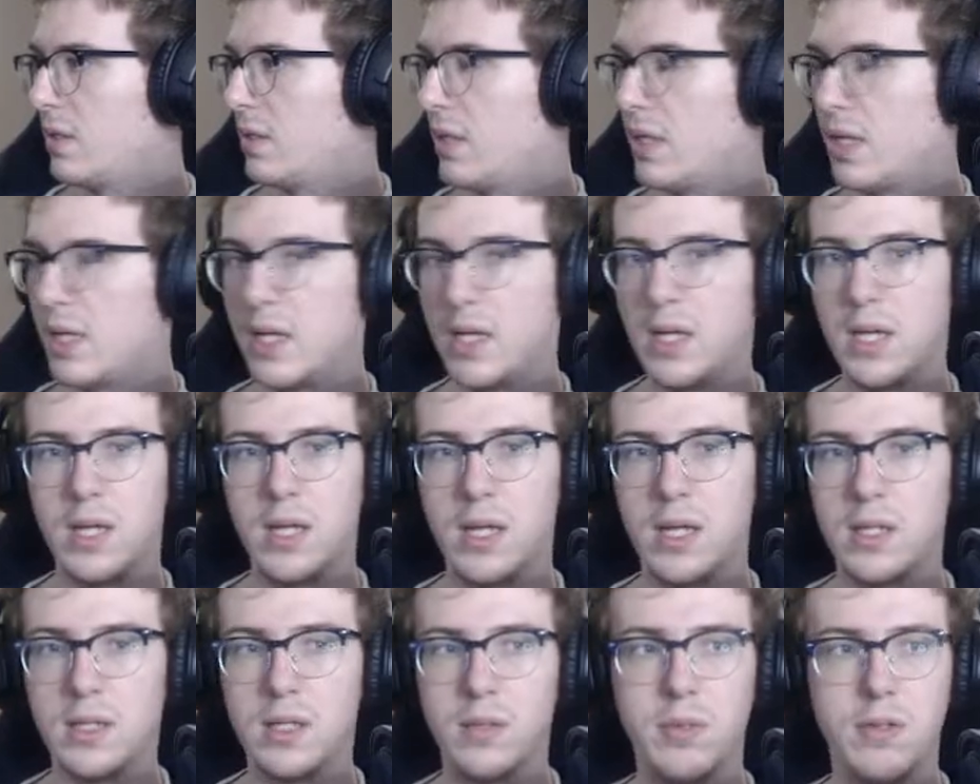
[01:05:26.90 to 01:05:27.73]

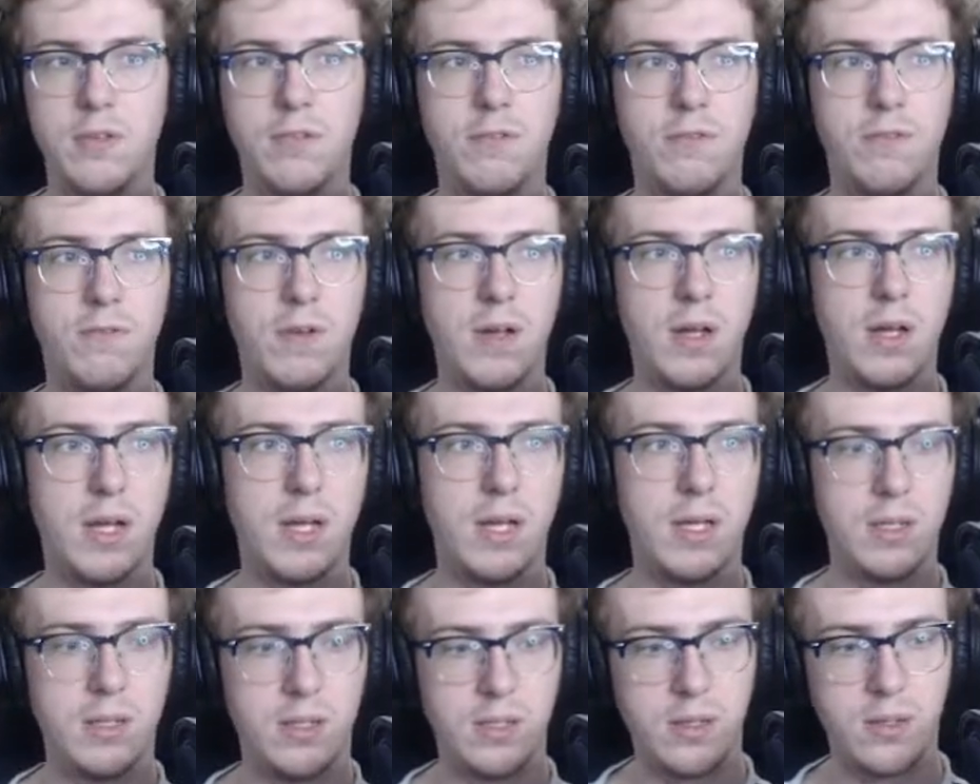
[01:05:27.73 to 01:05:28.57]
And let me
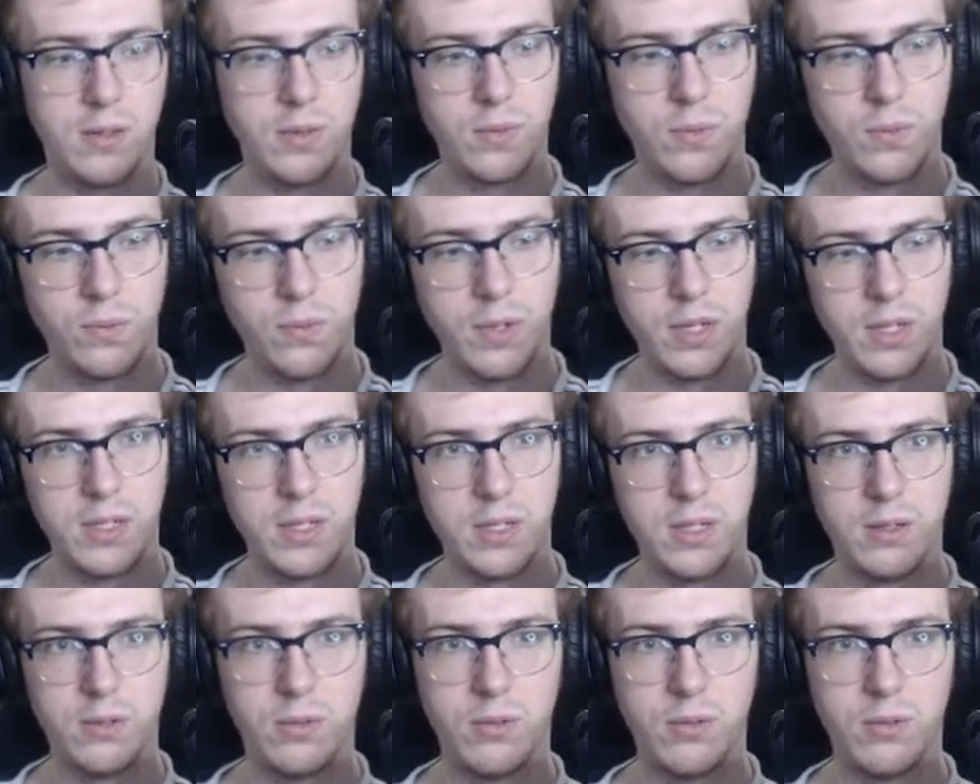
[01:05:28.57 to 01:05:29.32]
find the wiki